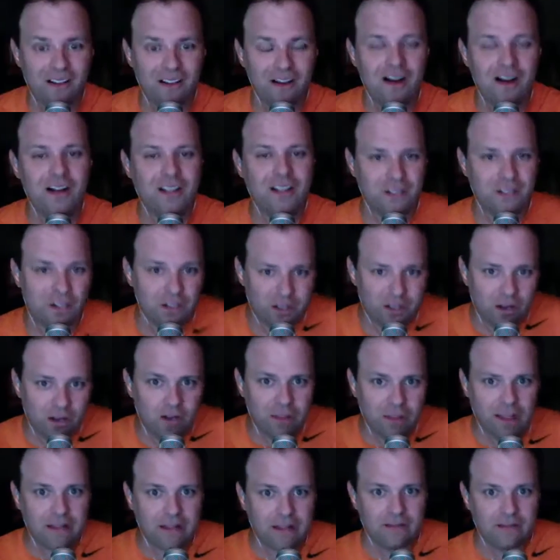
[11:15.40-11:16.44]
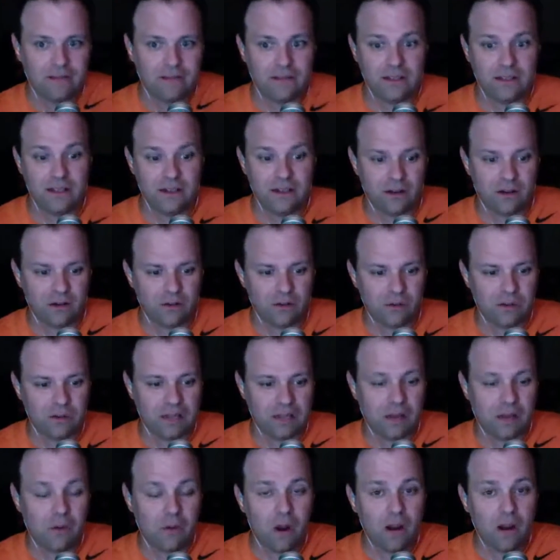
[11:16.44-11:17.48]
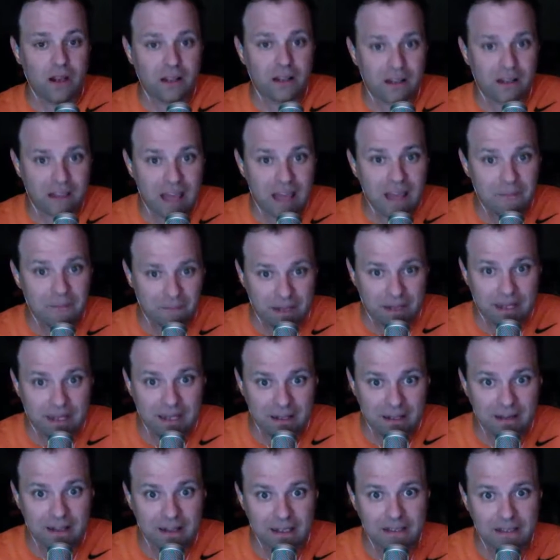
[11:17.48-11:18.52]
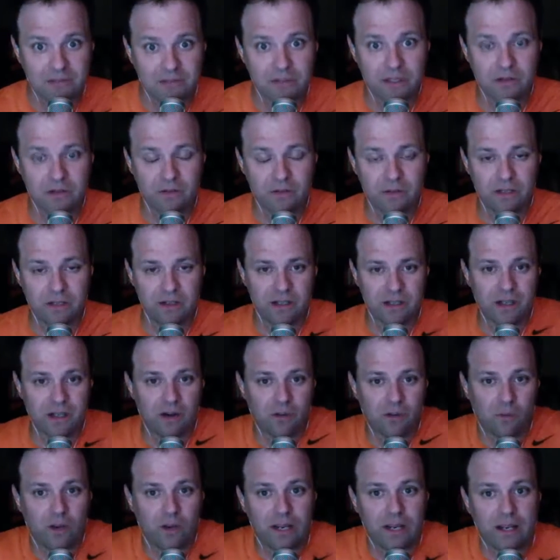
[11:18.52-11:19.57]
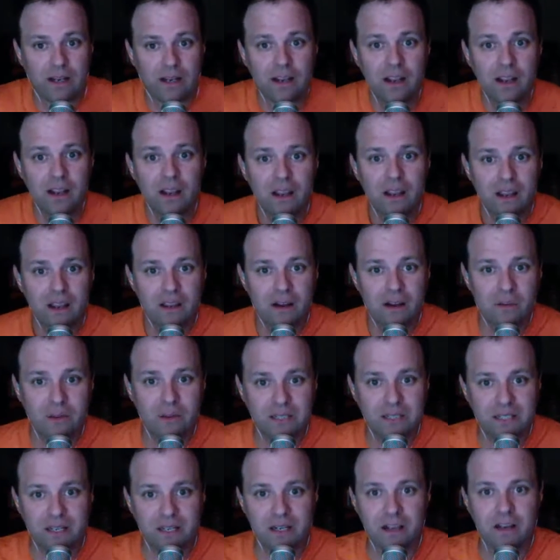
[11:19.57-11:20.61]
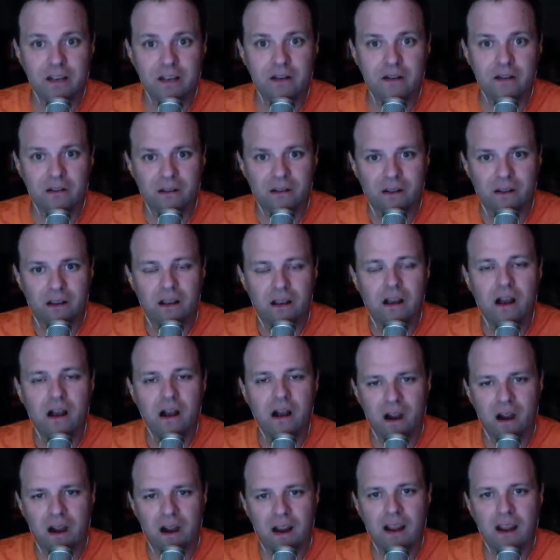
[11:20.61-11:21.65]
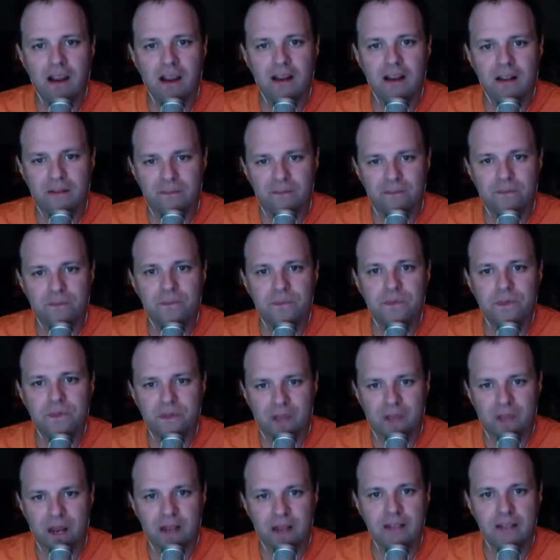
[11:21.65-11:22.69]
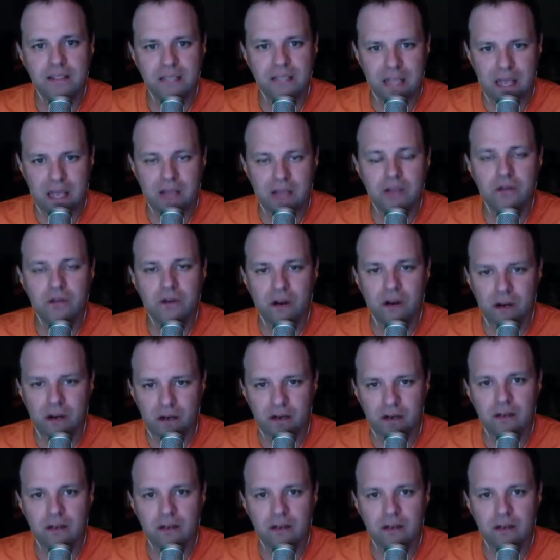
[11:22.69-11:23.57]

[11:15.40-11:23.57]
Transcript: So they when they walk into that meeting next week, everybody's gonna go, all right, I see how you are.